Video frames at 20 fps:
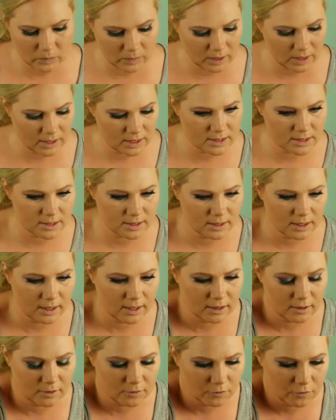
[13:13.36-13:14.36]
And
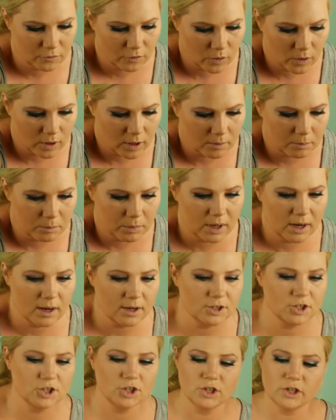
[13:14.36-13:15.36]
then for
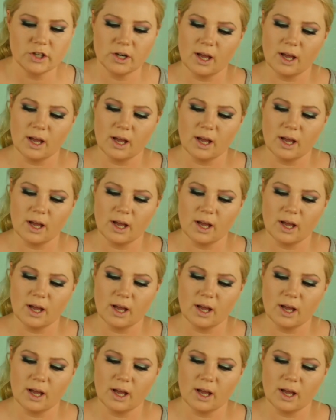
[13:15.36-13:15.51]
blush,